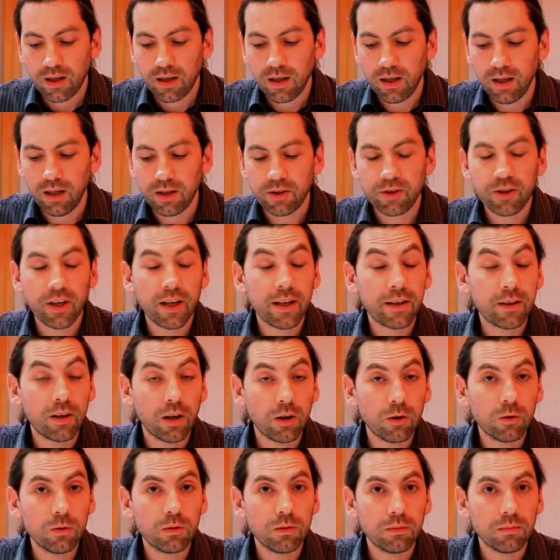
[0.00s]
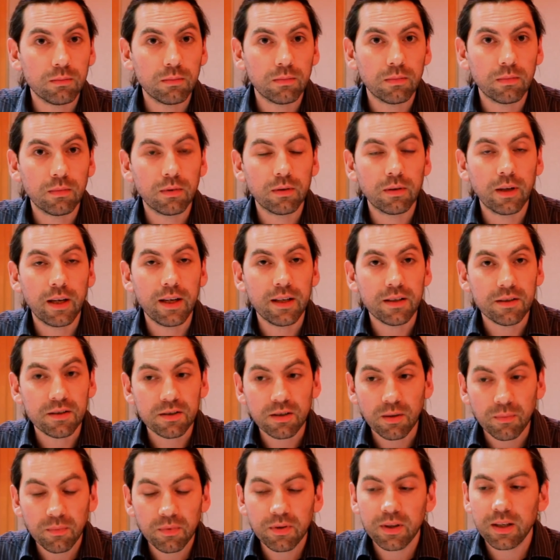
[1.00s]
A shared goal is
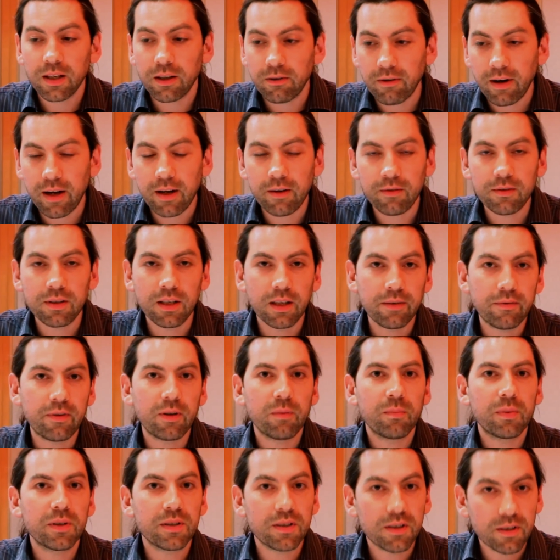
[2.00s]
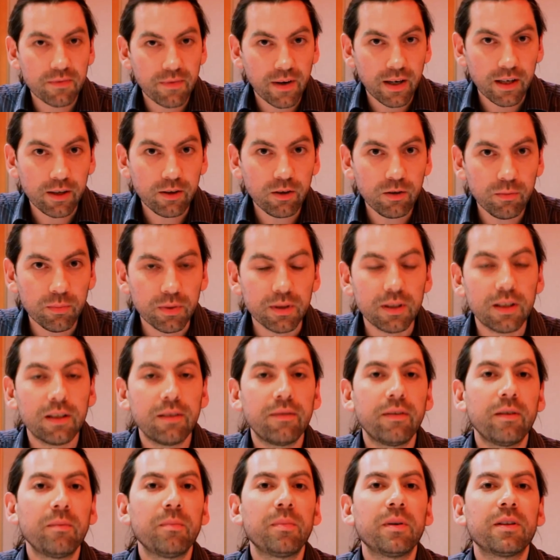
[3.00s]
something around delivering business value, but
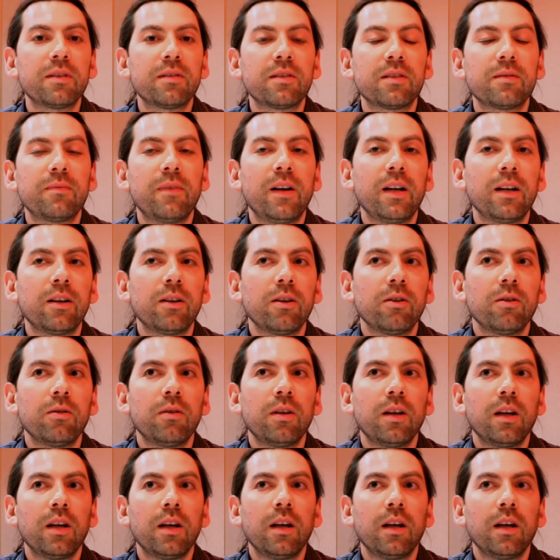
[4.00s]
delivering business value